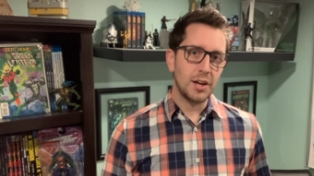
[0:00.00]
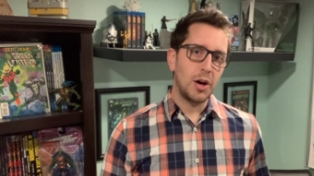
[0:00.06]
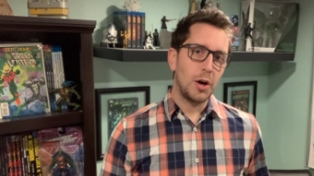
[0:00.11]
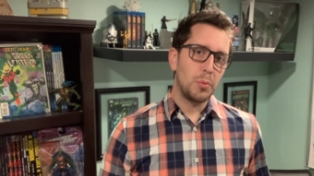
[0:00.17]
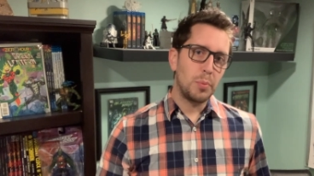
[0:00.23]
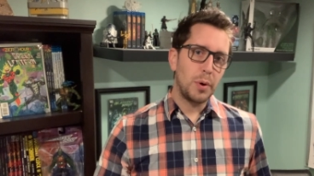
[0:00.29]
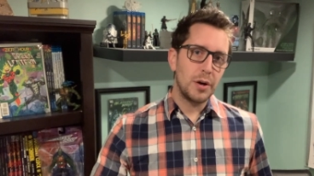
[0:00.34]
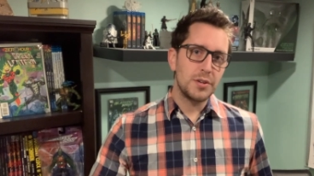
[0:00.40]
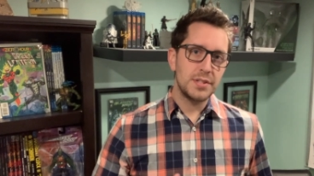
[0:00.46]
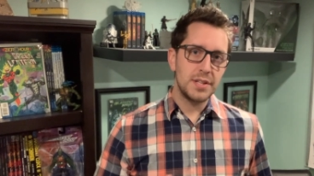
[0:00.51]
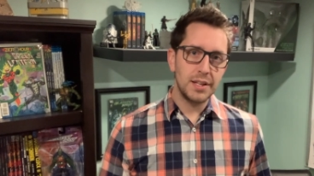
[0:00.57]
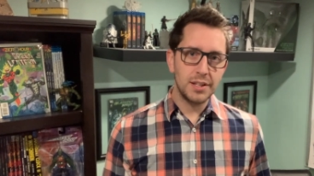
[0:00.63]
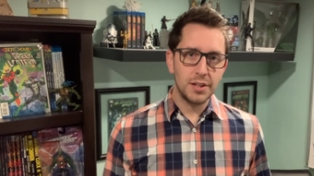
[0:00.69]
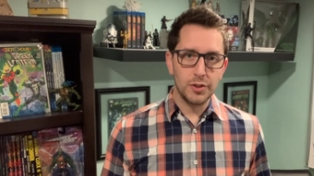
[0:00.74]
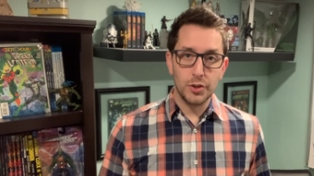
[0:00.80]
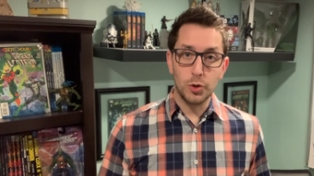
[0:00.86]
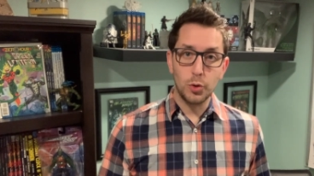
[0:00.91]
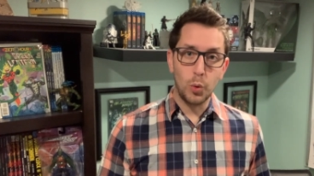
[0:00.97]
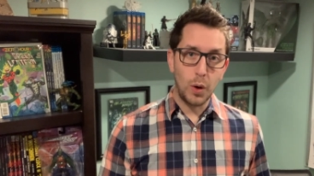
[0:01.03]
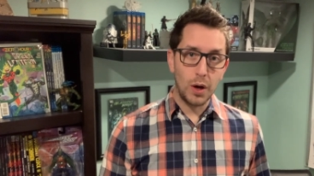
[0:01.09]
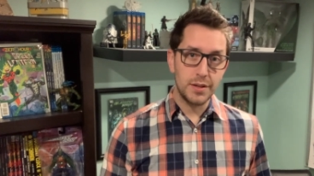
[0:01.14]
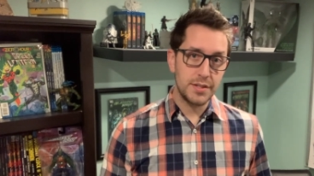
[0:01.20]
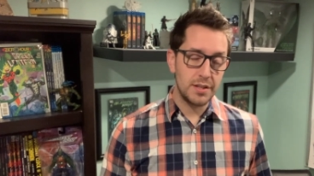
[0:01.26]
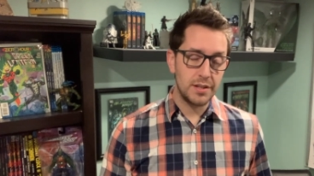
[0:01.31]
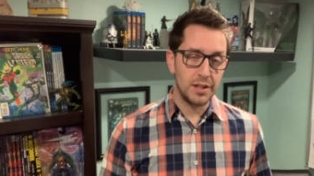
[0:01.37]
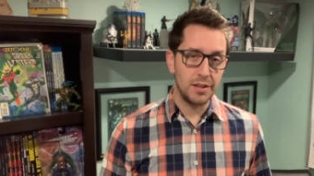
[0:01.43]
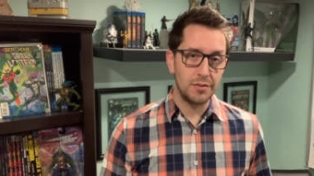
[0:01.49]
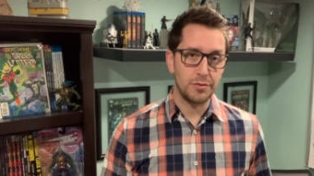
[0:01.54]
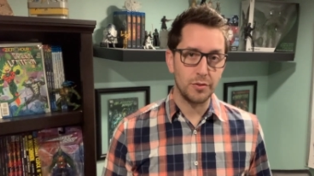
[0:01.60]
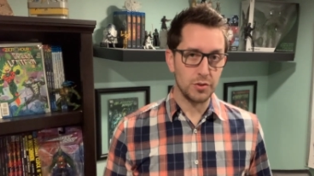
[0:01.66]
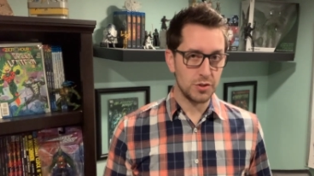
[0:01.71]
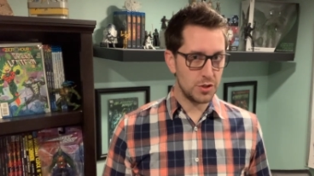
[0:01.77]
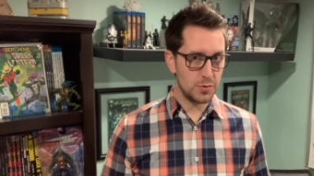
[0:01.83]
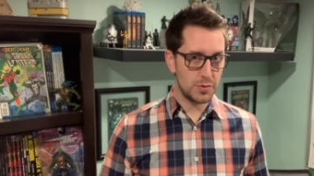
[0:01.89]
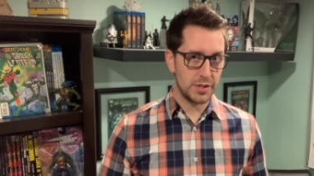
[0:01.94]
a particular quantity for
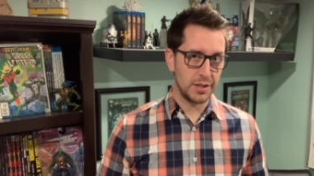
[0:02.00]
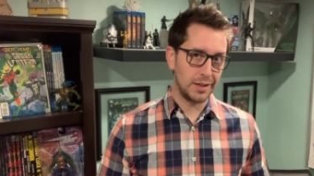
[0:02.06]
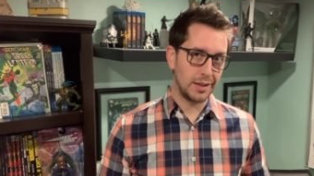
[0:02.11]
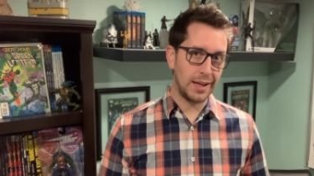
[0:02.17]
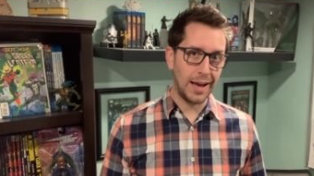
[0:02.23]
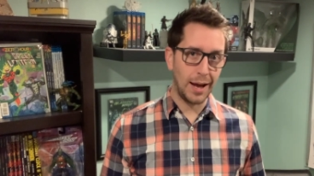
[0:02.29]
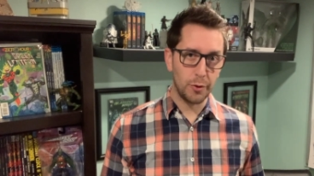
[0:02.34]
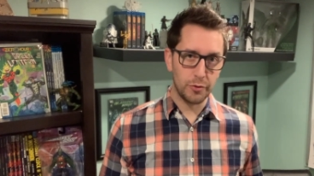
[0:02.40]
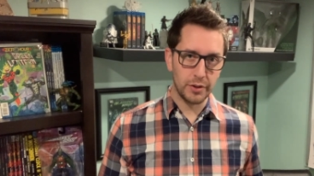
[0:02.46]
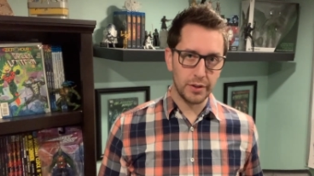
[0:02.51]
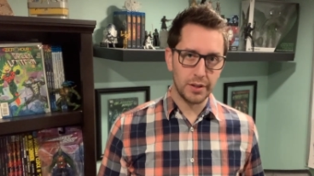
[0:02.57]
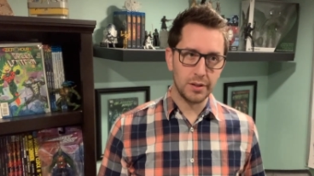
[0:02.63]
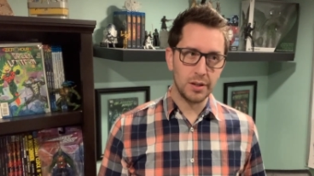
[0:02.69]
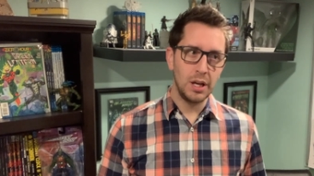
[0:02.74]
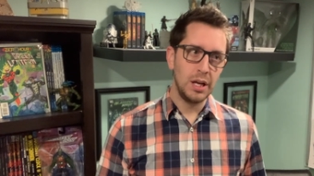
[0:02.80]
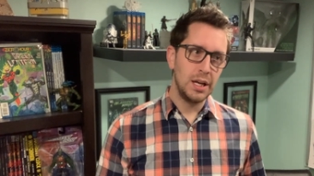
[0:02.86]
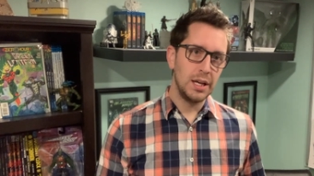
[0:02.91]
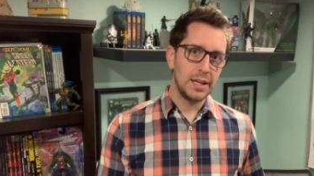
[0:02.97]
use in counting,